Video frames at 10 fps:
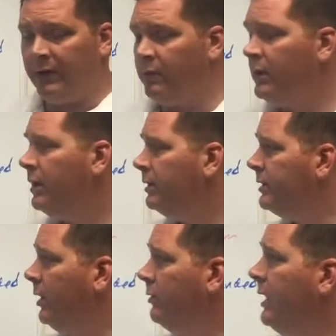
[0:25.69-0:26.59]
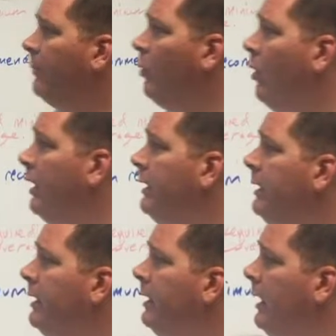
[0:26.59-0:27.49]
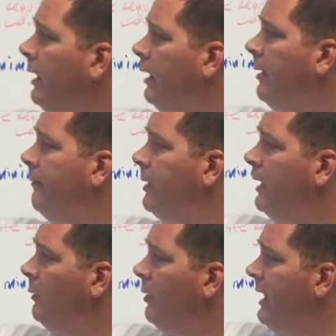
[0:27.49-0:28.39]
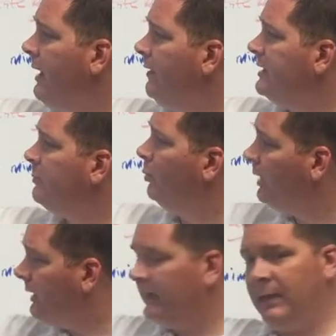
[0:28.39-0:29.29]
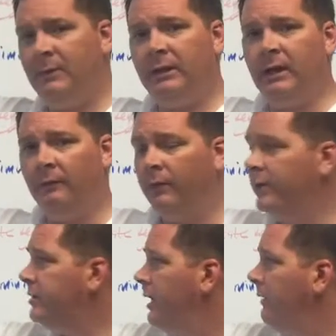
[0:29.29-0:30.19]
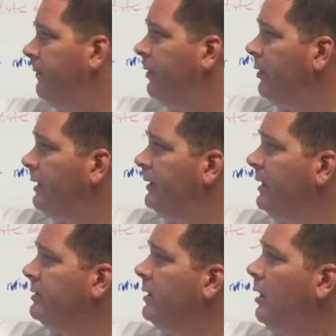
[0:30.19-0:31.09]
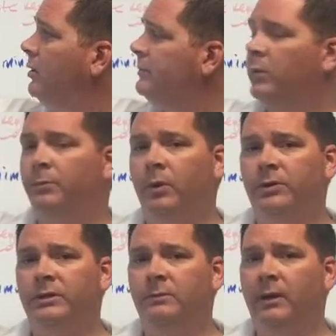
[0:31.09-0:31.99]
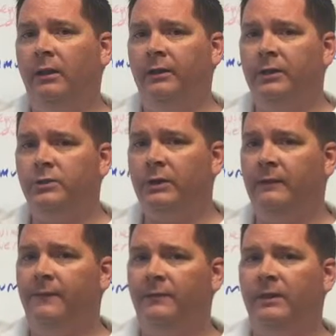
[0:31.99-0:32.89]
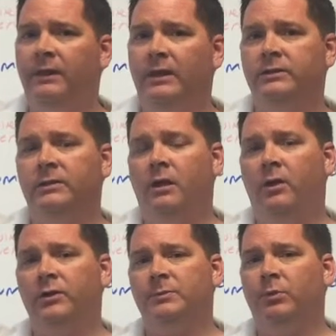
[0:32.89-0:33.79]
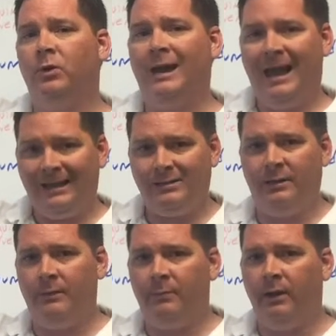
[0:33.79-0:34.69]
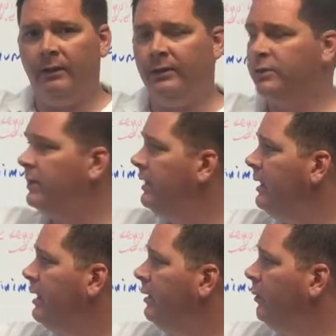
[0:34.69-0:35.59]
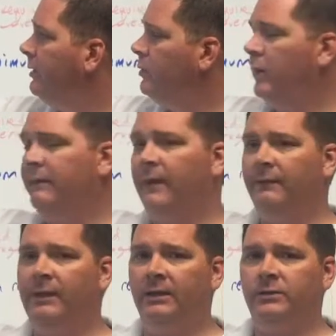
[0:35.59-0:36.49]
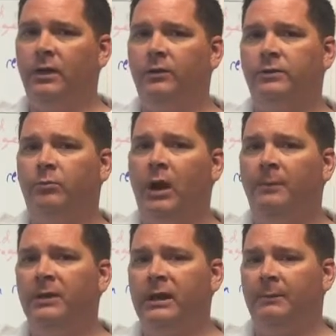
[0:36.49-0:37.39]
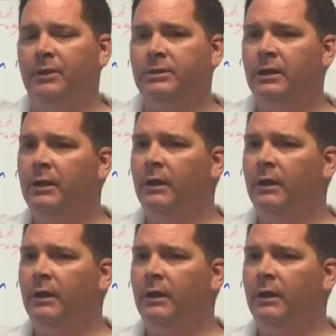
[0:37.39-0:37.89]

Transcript: you. So number one, we have a split limit coverage of $30,000 per person bodily injury, $50,000 per accident bodily injury, with $25,000 of property damage.